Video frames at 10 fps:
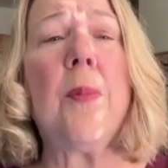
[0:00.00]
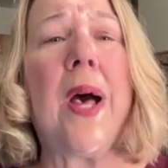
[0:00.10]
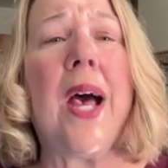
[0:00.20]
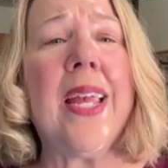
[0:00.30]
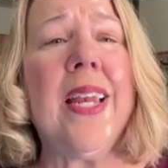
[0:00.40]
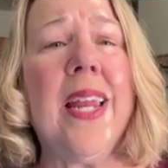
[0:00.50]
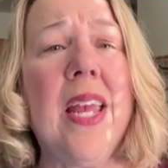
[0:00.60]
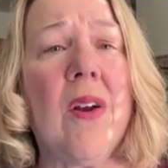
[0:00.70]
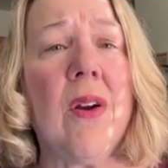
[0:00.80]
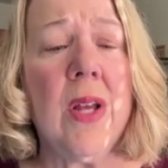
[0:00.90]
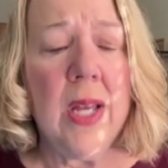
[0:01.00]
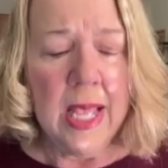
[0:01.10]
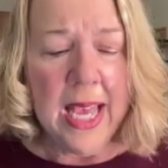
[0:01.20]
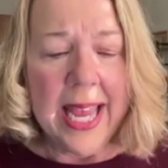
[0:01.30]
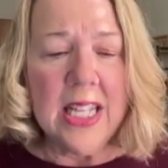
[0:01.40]
a pioneer?
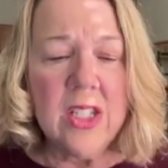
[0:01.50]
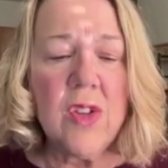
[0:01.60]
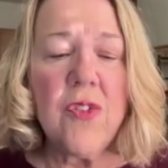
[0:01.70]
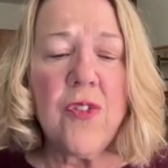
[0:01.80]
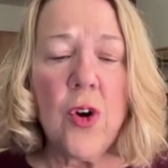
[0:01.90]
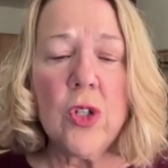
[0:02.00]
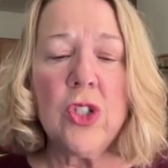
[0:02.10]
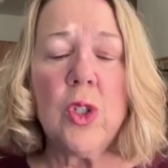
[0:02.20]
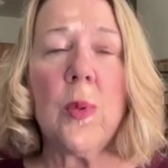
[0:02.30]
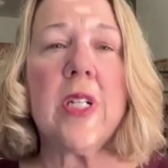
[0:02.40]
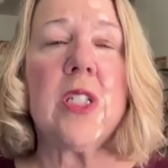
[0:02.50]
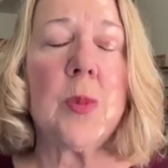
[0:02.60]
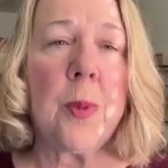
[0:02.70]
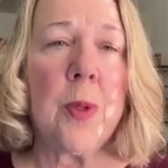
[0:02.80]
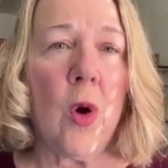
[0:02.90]
It's the first to
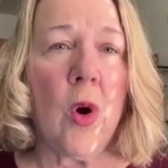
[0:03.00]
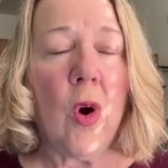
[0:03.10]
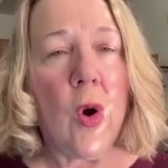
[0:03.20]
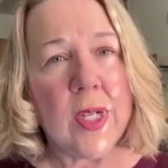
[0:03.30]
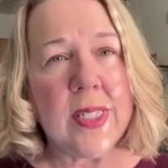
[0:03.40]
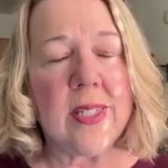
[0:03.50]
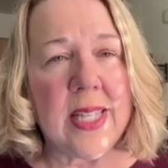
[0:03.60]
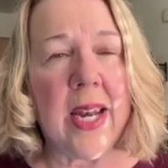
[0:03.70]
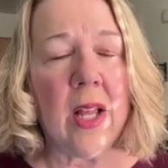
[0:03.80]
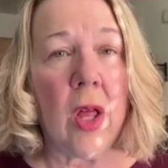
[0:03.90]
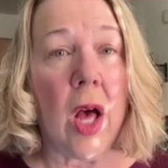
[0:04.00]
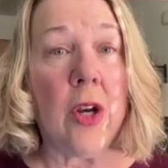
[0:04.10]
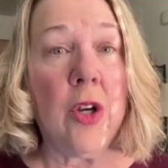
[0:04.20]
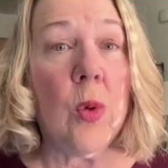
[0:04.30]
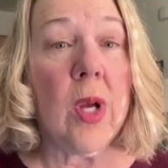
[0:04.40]
explore or settle a
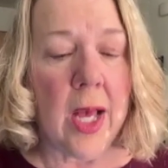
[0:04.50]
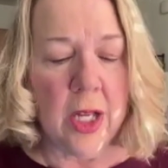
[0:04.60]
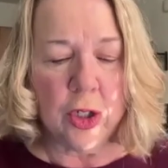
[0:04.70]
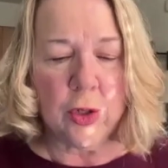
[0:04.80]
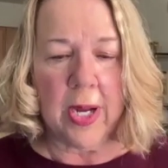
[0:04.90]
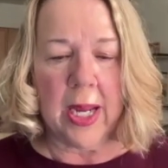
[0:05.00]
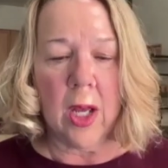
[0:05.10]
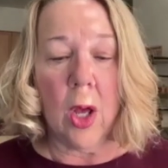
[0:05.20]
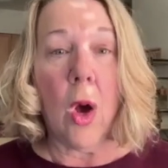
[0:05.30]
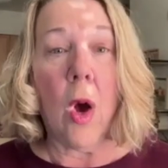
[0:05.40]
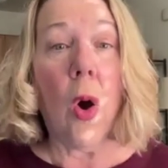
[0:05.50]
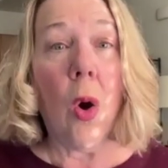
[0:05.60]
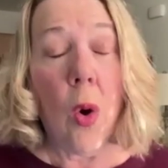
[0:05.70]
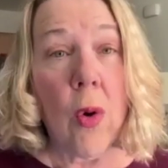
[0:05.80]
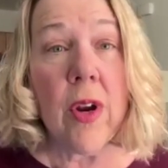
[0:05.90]
new country
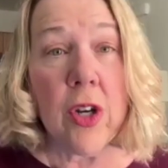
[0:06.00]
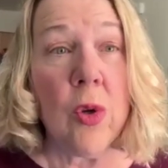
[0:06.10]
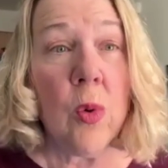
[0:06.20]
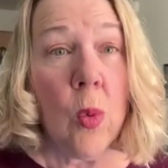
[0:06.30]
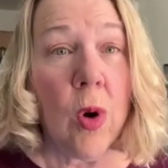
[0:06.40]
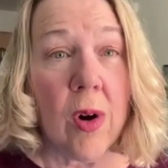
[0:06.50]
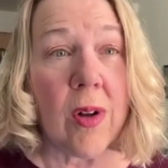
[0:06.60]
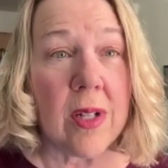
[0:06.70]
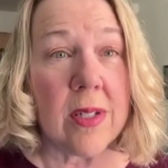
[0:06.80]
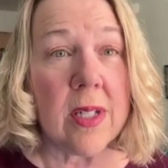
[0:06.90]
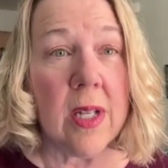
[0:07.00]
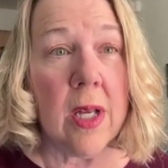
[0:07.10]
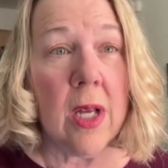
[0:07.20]
or a new world.